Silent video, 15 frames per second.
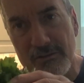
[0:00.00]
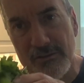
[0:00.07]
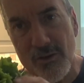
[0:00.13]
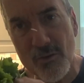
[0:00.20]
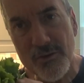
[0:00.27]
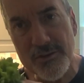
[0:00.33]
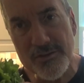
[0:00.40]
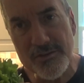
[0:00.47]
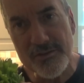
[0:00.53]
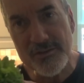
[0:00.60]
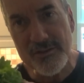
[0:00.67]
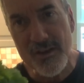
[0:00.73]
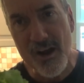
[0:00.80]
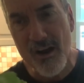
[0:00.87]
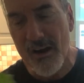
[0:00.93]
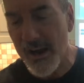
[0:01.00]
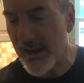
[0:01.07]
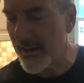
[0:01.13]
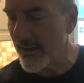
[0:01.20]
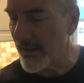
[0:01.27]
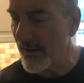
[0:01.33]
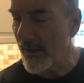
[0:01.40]
notice, all
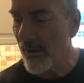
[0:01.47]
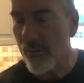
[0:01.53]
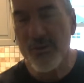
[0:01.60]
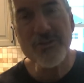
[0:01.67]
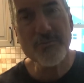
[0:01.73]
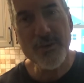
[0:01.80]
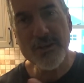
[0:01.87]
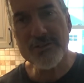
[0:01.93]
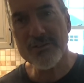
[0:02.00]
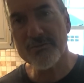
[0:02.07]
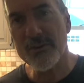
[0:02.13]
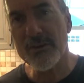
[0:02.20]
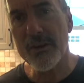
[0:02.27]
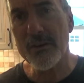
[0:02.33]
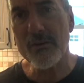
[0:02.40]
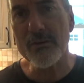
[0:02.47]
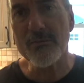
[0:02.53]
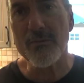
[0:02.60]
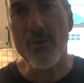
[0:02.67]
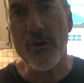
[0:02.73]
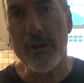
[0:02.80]
right? Which means it's very good for